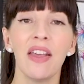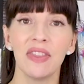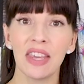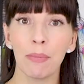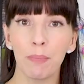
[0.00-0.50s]

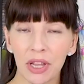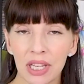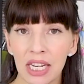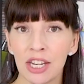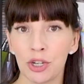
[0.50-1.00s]
the
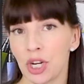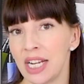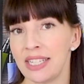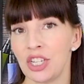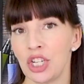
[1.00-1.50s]
ability to
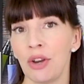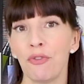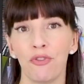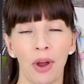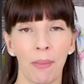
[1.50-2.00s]

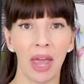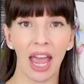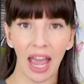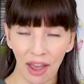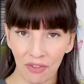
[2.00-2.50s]
transition from
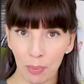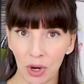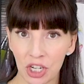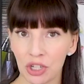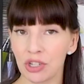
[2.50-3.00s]
heavy
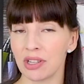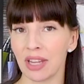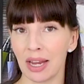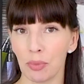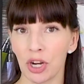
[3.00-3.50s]
pressure to
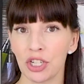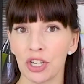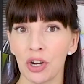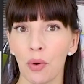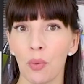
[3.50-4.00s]
light
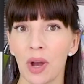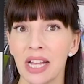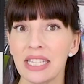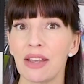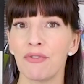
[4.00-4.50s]
pressure
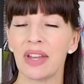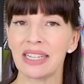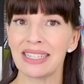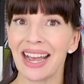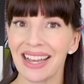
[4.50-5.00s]
was
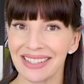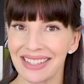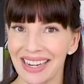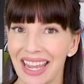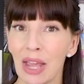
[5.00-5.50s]

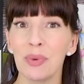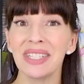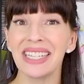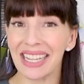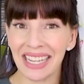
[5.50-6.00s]
fantastic. It
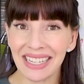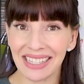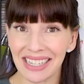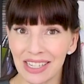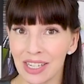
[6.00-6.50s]
was
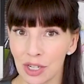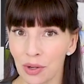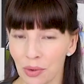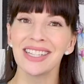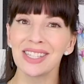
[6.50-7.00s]
easy to
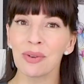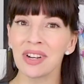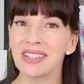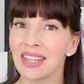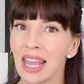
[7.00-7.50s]
do. So
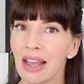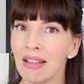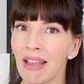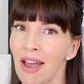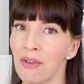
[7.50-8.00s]
on a
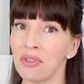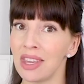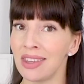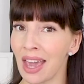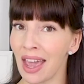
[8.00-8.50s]
scale of
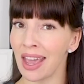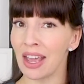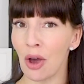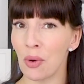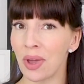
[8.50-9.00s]

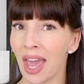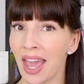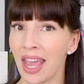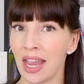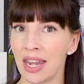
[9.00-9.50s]
yay,
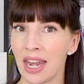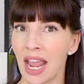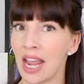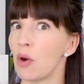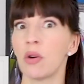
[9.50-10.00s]
okay,
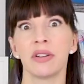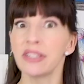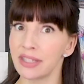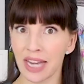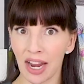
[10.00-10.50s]
nay, or
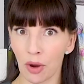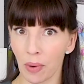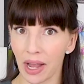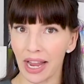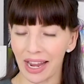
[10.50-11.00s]
stay
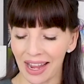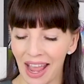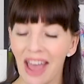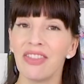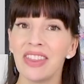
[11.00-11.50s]
away,
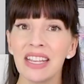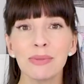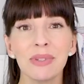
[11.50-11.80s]
these